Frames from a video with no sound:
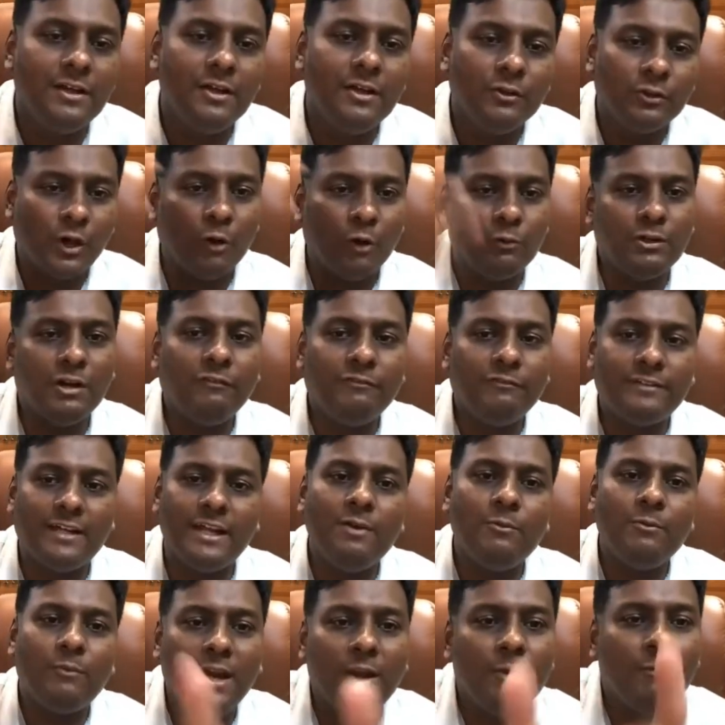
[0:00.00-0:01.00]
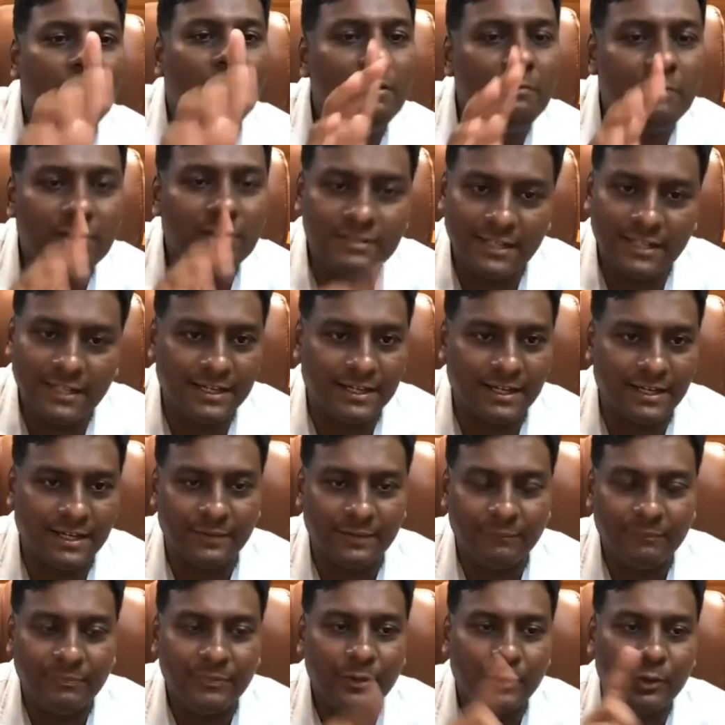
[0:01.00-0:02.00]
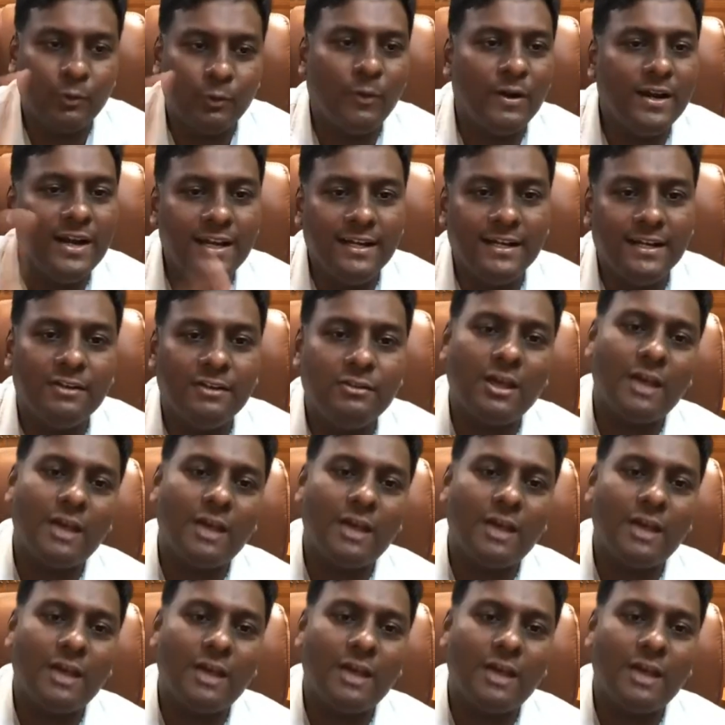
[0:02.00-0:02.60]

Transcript: So out of 10, only 1 was selected. So 1 in 10.